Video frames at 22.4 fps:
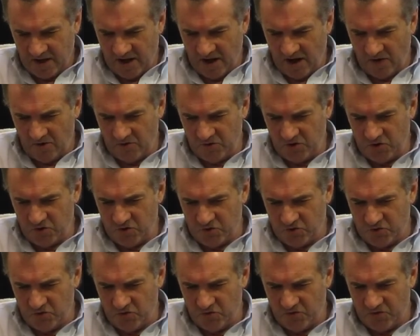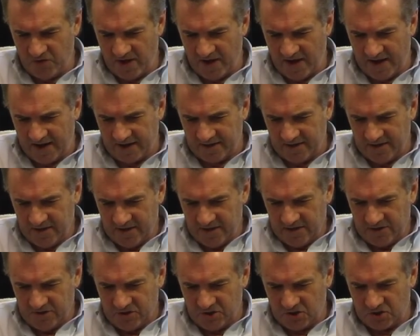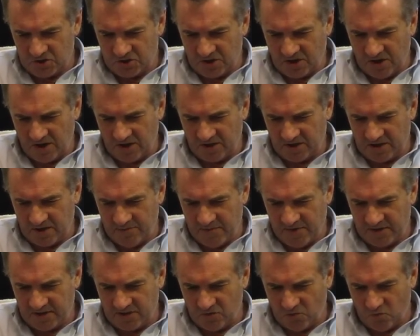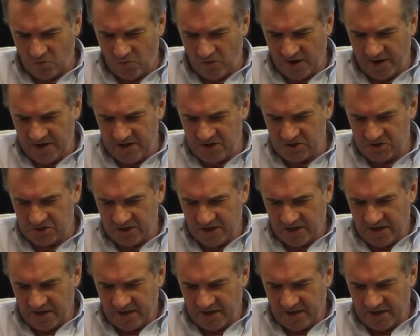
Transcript: How do you do that? Just cut them at the waist?